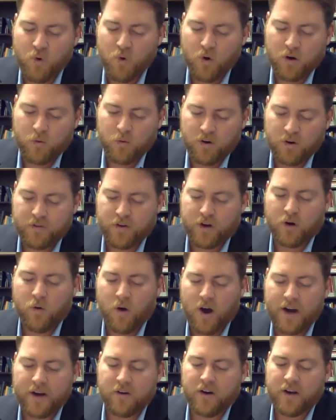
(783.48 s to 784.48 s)
more worth
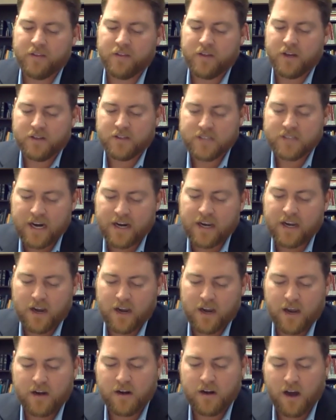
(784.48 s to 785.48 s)
acquiring than
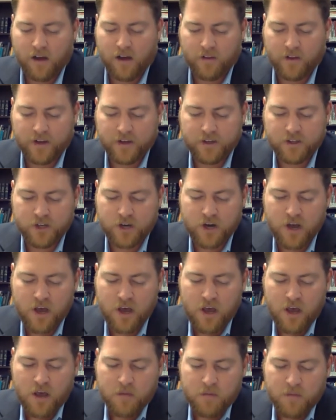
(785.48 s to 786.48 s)
secondhand knowledge,
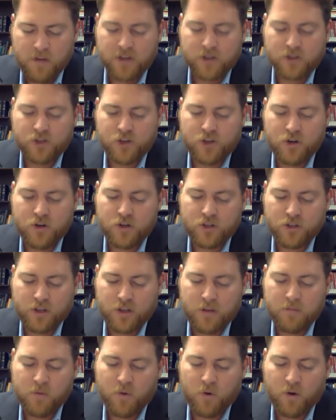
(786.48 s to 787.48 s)
but is
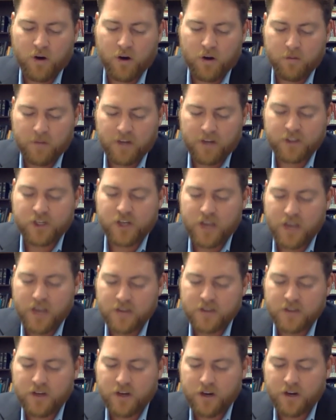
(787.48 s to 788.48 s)
usually much
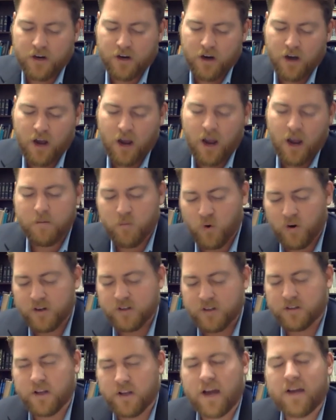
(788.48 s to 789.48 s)
easier and more
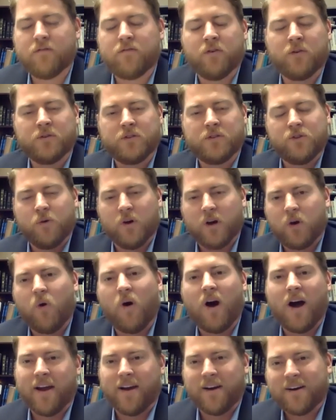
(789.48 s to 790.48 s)
delightful to
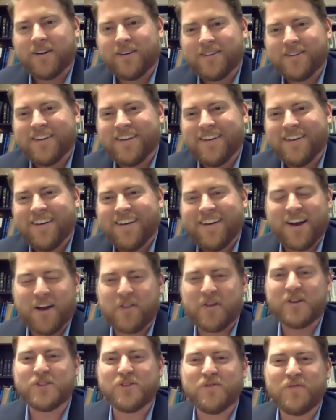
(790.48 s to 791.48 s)
acquire." Now,
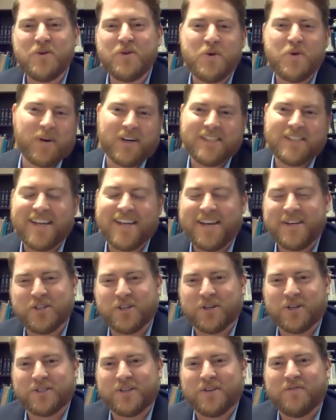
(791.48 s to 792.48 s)
those of you who are
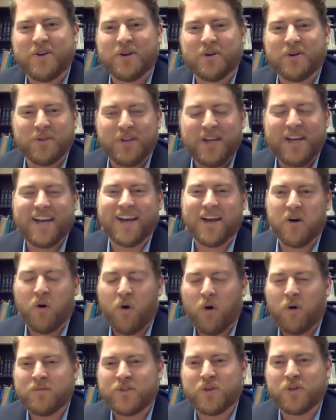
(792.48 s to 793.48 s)
teachers, if you're leading a
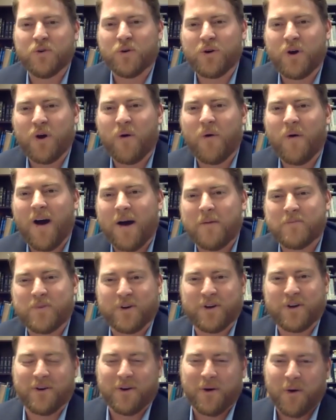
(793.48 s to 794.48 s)
homeschool co-op,
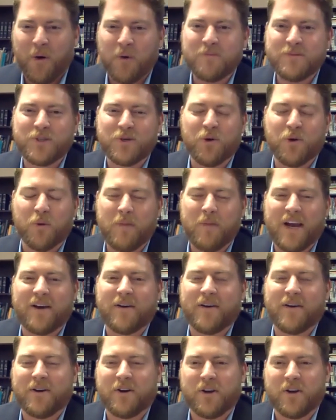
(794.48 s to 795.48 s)
or you're a homeschool
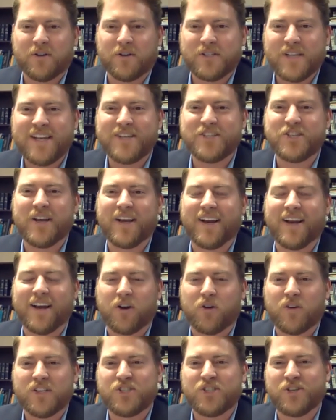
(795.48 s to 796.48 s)
parent, or you're teaching in a
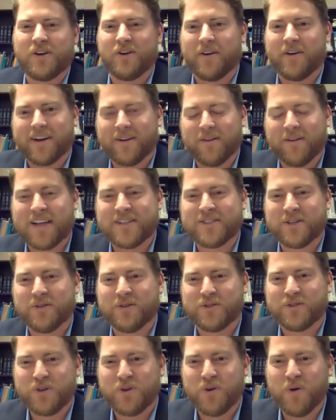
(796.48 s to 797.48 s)
Christian or a
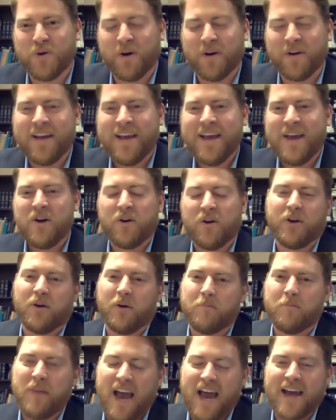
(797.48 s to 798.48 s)
classical school, or
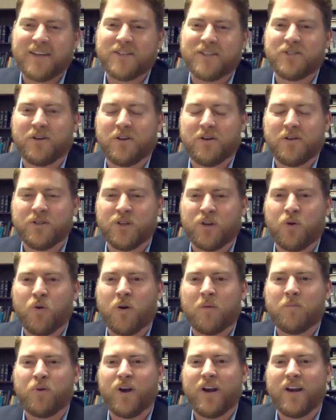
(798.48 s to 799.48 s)
you're a pastor who's
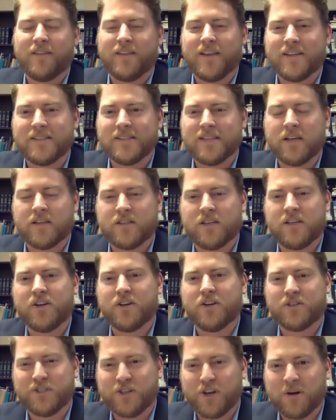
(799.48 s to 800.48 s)
incorporating these things into
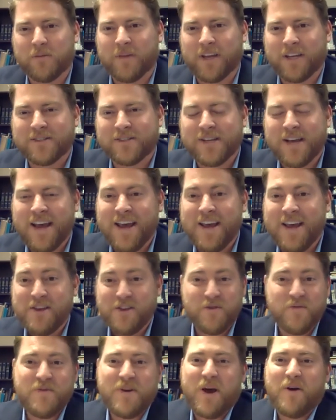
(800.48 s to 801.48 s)
your sermons,
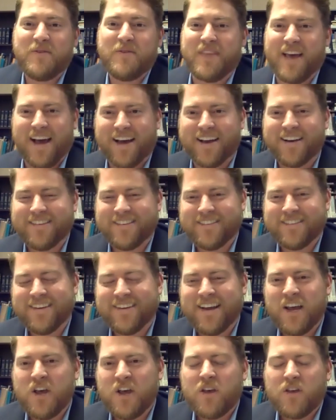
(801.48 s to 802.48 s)
you know that.
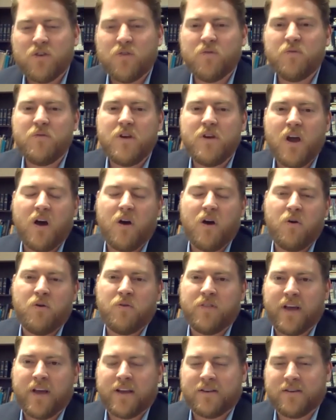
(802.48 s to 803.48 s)
You
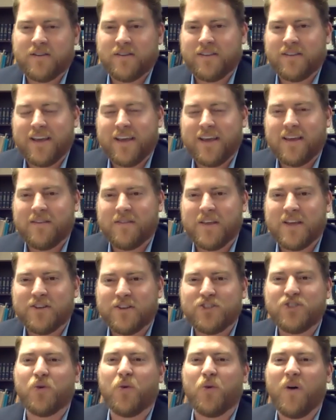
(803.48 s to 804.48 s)
know that the
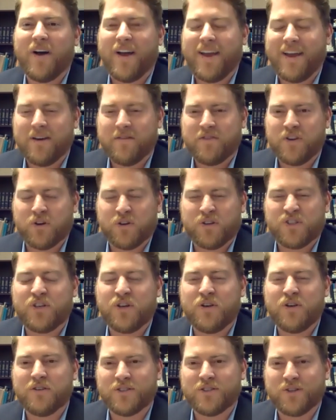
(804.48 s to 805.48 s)
joy of your
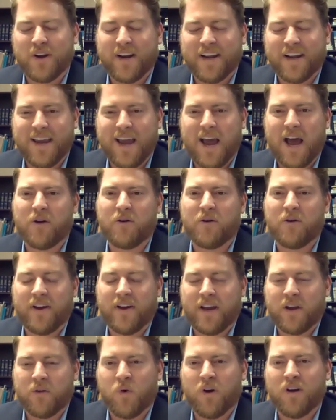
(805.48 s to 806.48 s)
students on
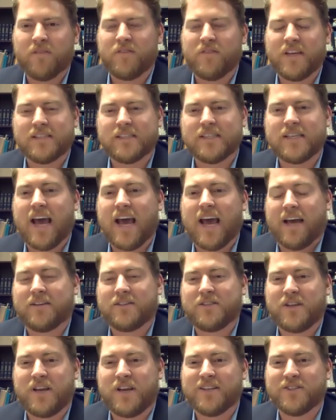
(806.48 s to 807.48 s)
encountering one of these
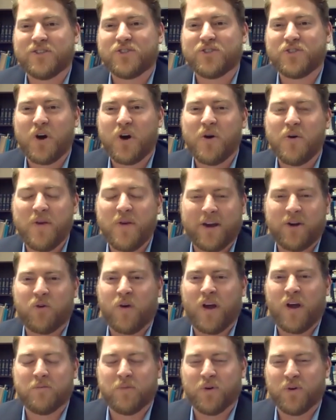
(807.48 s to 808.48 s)
texts is so
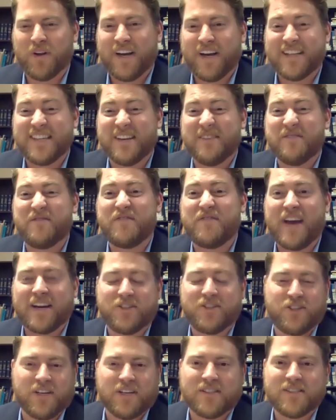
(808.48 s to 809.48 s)
incredible, and it's
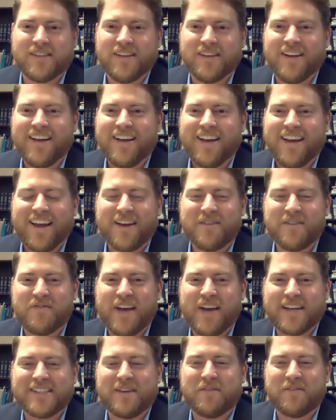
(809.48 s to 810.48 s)
infectious. It
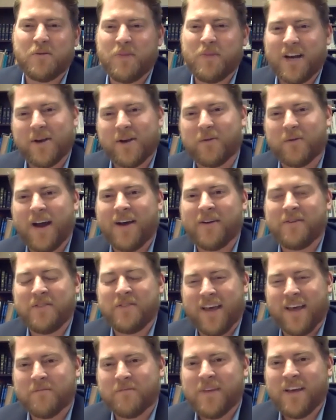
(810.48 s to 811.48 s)
infects everybody around
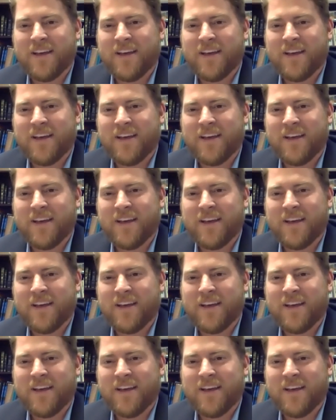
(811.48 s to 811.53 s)
them.